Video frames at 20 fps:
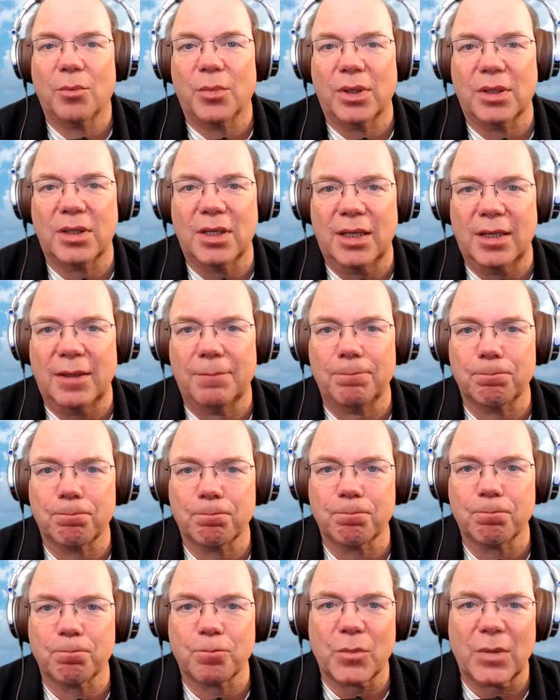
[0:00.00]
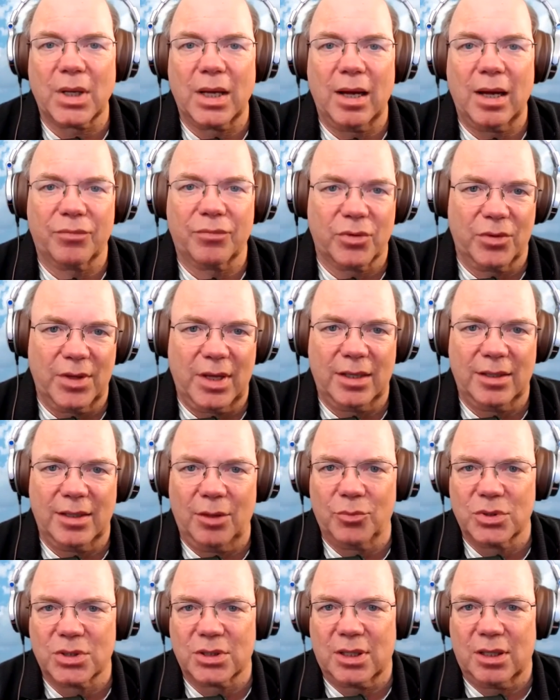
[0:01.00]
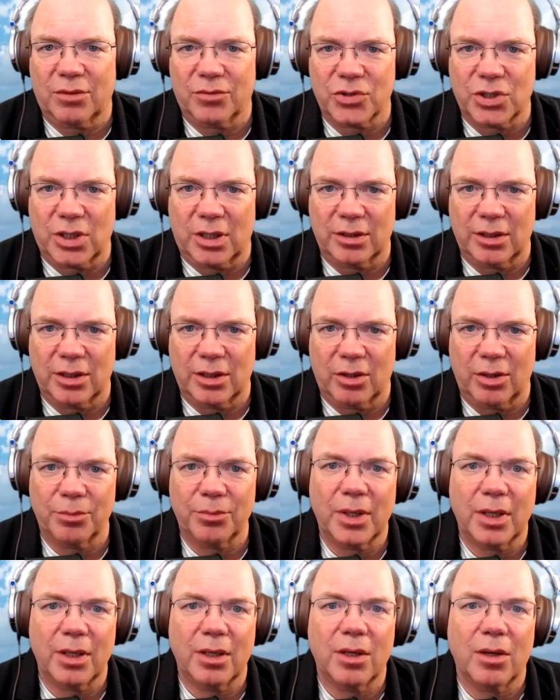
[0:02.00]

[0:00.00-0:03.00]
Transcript: But then after that, and that was kind of a shot in the arm.